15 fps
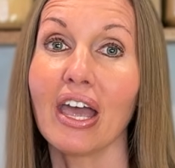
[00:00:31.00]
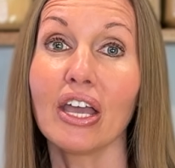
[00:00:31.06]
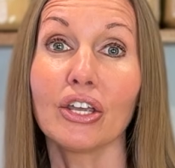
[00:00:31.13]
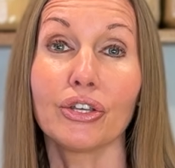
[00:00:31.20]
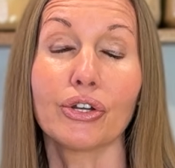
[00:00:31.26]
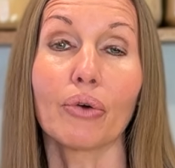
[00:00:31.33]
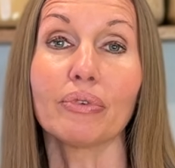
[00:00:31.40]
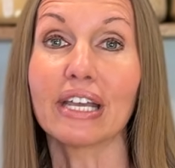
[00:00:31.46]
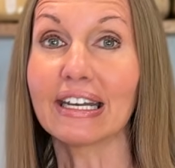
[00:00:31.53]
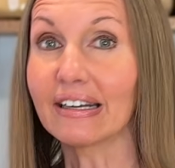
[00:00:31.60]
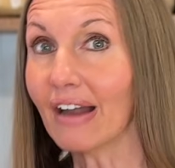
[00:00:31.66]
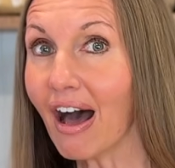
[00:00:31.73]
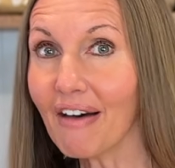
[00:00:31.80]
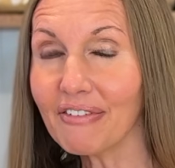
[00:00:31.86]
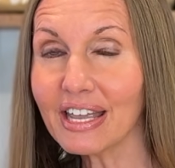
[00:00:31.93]
You don't need an
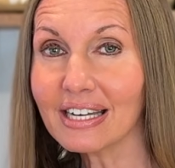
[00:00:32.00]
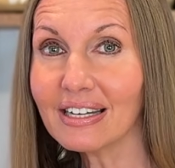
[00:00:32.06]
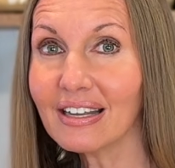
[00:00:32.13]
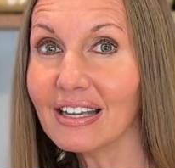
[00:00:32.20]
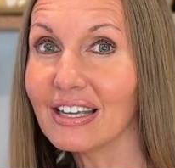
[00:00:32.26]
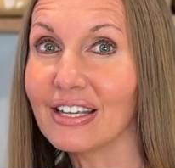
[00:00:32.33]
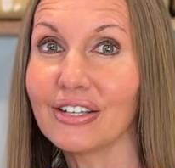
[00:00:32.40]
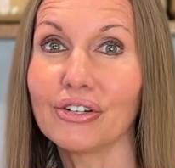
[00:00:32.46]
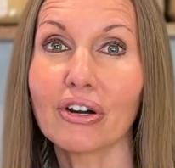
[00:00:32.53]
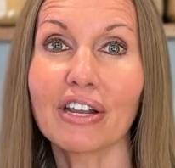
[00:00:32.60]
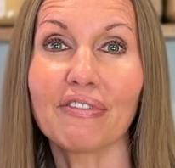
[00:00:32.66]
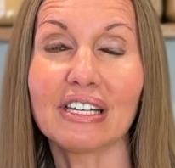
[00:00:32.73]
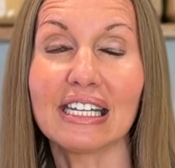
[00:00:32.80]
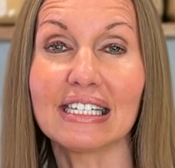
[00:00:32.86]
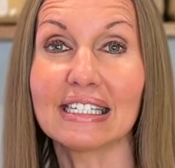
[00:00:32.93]
oven. You don't
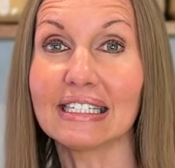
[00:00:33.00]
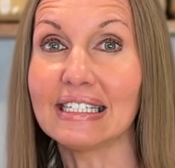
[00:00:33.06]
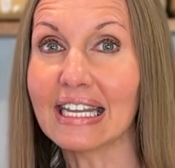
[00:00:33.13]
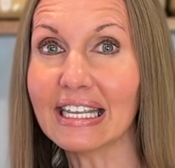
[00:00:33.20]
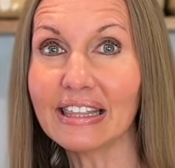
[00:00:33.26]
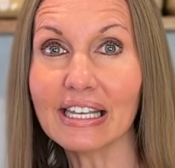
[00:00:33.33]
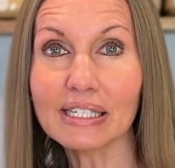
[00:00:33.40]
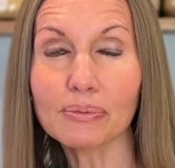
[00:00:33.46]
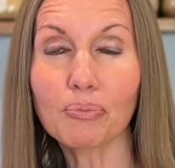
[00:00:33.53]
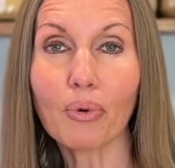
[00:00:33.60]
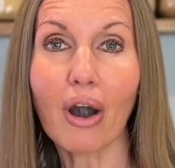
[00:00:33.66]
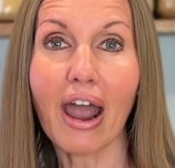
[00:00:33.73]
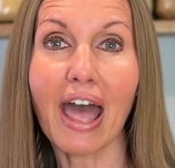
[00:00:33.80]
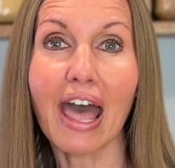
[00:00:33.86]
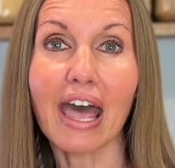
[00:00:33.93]
even need to knead this
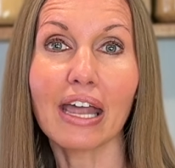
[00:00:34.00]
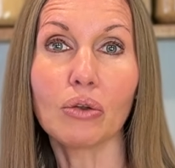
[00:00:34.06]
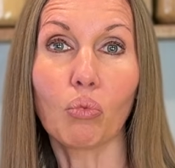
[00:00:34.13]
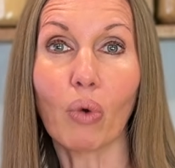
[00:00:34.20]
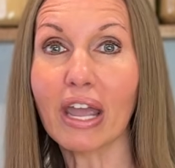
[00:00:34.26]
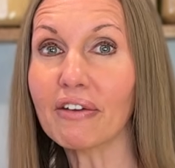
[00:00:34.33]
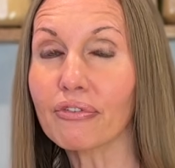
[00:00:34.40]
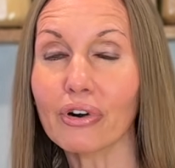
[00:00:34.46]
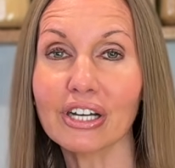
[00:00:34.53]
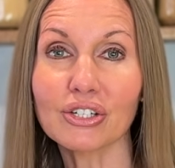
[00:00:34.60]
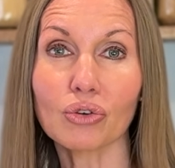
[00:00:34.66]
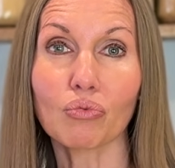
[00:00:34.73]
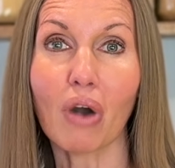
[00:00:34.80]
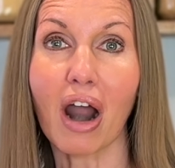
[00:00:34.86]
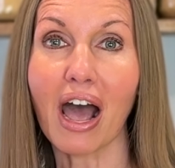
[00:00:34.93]
bread, wait for it to
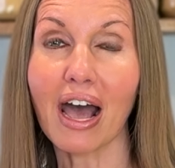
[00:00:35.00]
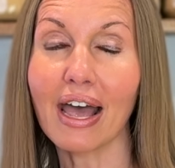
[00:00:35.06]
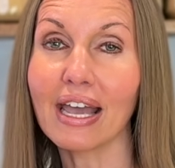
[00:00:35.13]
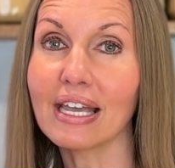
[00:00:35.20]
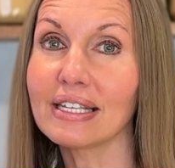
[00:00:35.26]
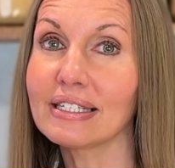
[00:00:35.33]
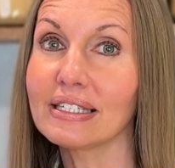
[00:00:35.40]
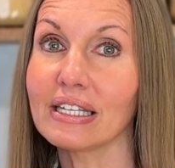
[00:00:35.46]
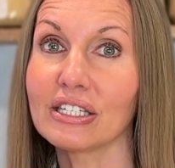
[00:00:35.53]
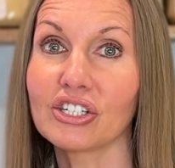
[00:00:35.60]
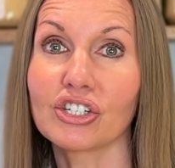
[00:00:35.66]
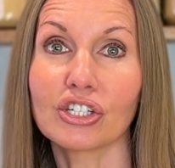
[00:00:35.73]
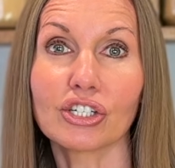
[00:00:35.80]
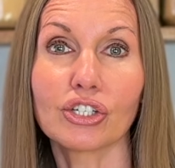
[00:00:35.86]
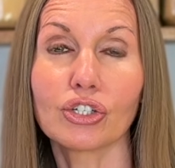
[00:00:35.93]
rise. It's
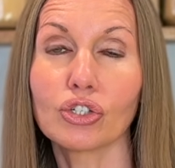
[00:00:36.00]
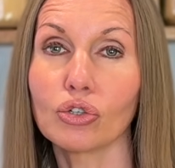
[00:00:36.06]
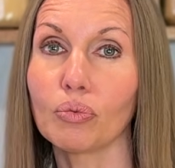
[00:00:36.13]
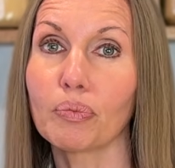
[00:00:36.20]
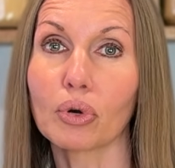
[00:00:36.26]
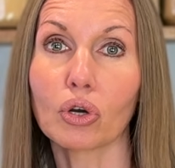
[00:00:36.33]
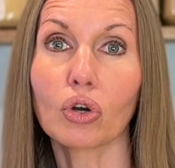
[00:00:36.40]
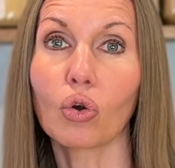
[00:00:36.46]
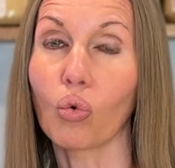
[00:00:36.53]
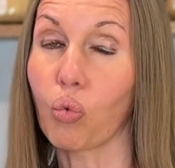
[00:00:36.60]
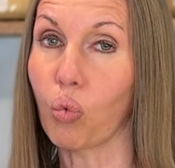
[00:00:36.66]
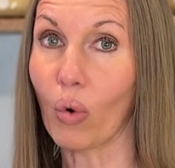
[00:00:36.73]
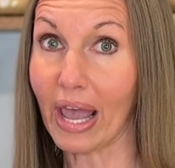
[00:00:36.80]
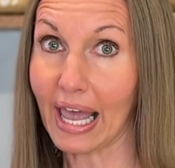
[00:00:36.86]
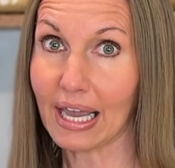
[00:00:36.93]
just super
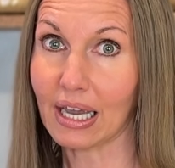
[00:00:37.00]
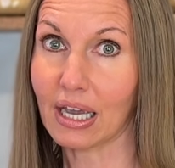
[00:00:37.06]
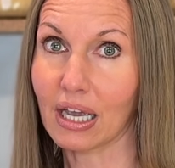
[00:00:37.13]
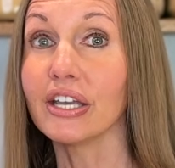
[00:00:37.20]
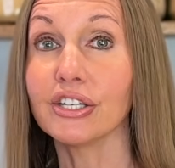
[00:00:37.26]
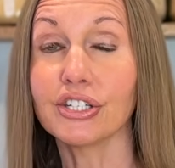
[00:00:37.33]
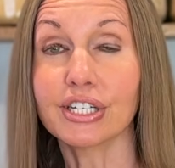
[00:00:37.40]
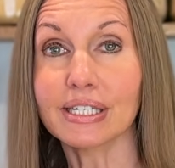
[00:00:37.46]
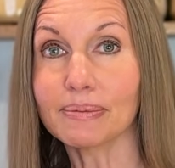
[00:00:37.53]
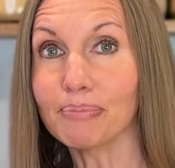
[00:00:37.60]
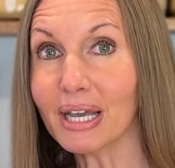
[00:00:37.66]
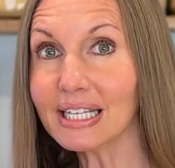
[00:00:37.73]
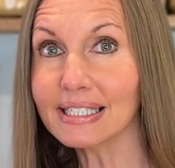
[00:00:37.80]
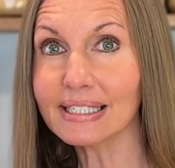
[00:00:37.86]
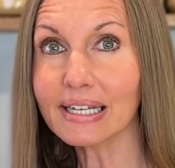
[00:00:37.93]
quick. You just
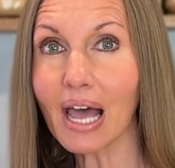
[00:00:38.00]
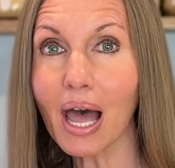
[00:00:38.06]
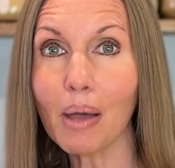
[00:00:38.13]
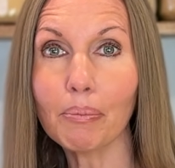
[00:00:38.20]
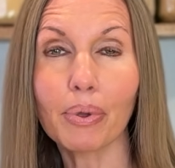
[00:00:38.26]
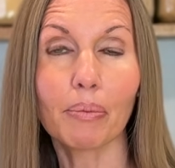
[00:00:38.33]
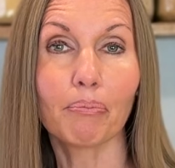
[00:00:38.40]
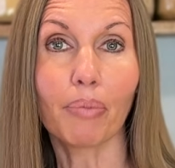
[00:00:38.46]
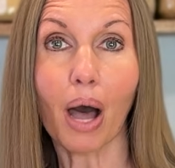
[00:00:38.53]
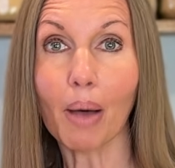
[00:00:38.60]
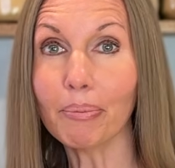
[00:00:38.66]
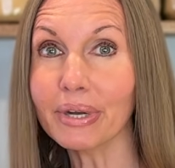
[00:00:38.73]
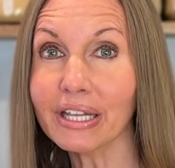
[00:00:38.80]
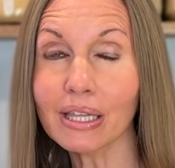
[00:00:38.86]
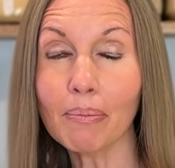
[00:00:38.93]
mix it up, pop
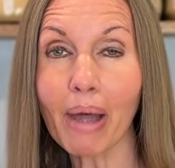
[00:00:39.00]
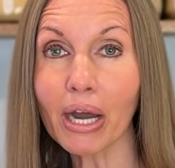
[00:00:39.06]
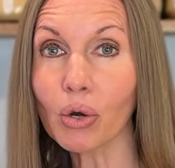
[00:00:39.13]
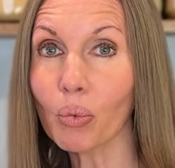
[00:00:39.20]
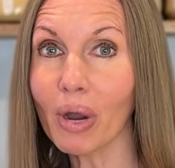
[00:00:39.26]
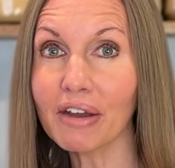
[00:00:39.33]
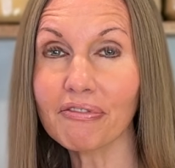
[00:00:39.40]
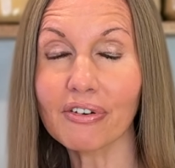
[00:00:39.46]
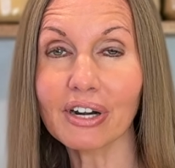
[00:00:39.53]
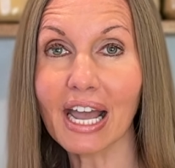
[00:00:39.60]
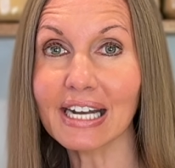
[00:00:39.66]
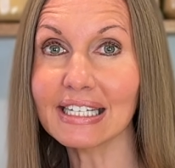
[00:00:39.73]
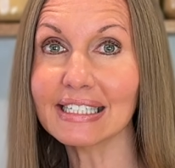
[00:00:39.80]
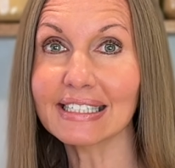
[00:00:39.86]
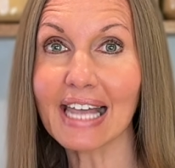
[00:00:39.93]
it in the microwave for
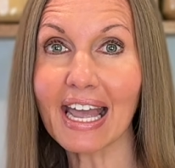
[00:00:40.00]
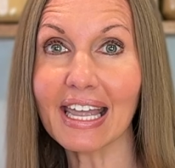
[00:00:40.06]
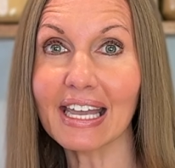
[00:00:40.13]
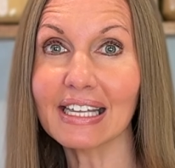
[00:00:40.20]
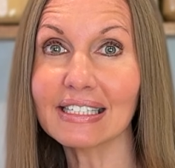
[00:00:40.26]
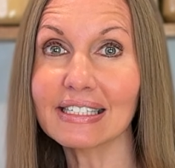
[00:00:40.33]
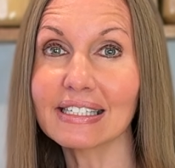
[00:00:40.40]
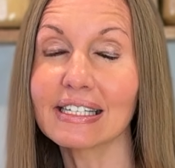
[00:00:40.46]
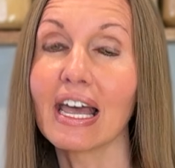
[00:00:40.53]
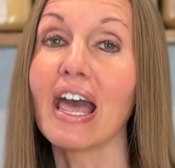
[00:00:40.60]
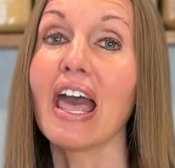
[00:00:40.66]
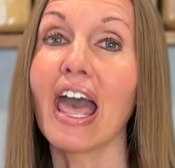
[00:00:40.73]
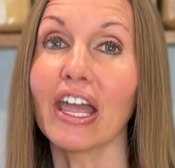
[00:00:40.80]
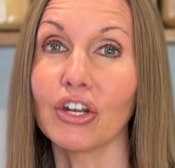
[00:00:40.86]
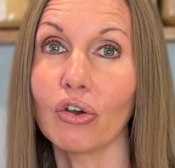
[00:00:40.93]
90 seconds,
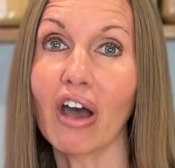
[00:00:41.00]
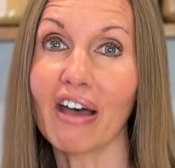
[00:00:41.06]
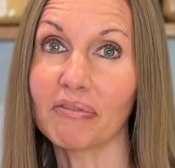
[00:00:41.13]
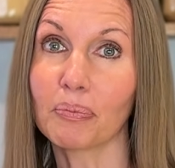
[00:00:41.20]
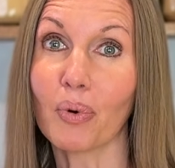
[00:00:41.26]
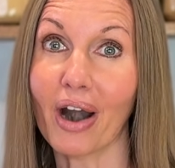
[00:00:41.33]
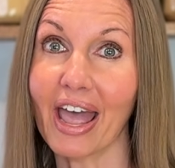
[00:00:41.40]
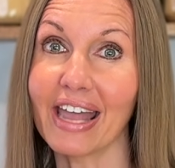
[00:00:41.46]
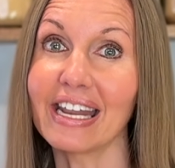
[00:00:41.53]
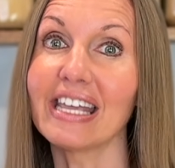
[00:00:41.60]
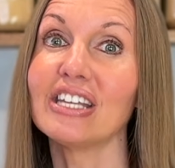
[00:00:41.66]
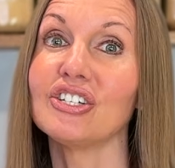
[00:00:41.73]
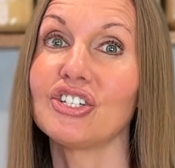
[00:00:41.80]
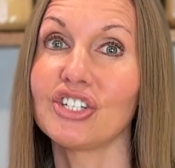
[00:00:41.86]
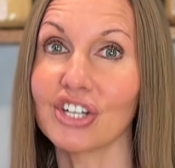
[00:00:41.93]
and you have bread
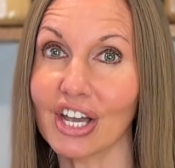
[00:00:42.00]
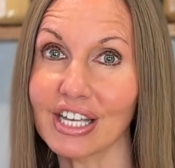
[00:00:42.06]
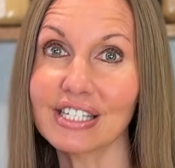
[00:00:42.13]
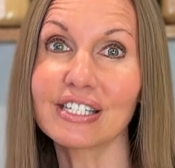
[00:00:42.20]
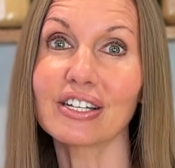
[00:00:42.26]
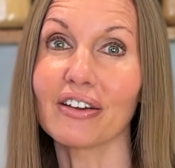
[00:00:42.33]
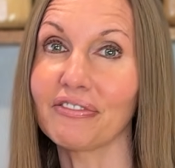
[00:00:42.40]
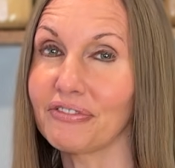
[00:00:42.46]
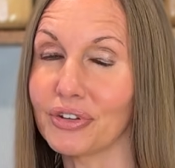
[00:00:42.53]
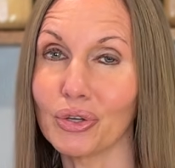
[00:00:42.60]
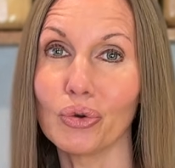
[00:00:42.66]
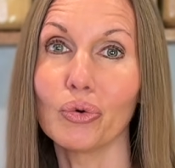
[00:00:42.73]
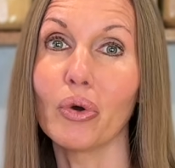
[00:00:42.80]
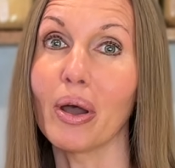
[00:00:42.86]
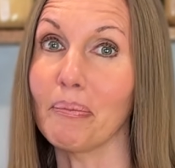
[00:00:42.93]
in just a
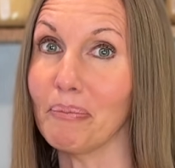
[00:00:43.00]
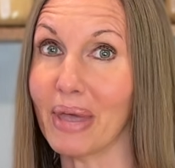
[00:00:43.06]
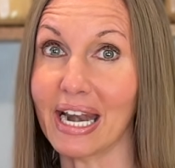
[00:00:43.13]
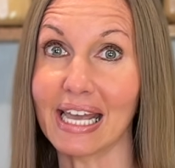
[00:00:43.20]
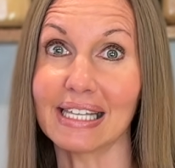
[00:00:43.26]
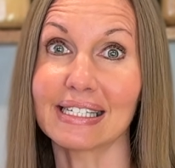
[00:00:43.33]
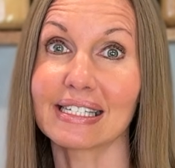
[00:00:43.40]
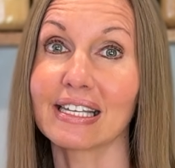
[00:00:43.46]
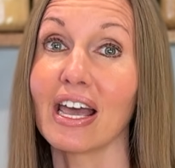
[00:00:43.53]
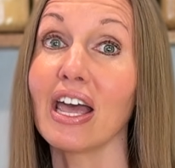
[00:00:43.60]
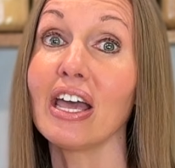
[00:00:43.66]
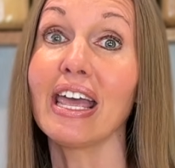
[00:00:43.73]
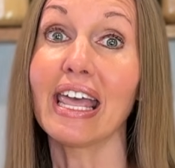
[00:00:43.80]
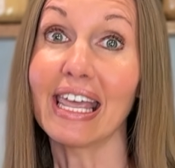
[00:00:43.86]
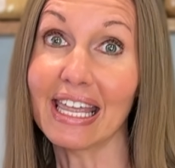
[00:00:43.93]
few minutes.
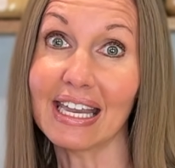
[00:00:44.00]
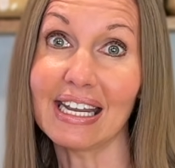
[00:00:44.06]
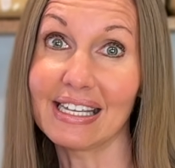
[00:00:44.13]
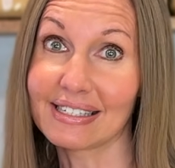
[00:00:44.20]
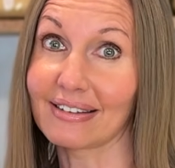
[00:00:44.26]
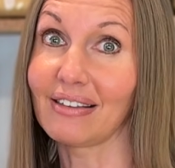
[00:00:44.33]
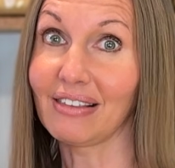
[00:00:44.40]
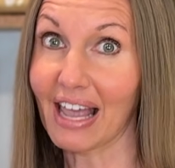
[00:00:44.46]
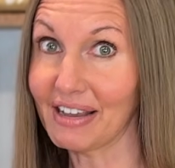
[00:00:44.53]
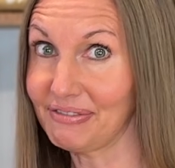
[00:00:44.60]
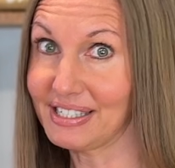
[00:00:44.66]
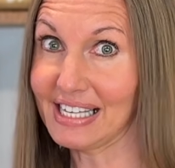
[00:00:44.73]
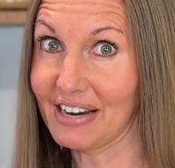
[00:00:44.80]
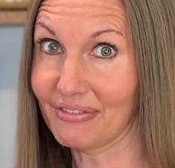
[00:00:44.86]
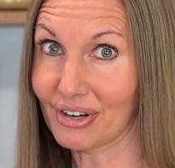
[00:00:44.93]
It is a
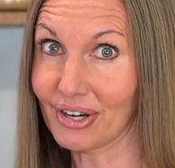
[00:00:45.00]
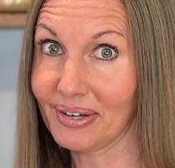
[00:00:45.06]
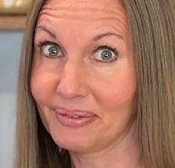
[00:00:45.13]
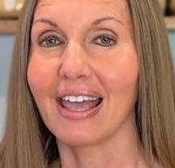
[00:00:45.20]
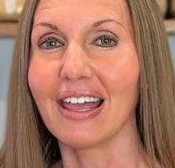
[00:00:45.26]
lifesaver.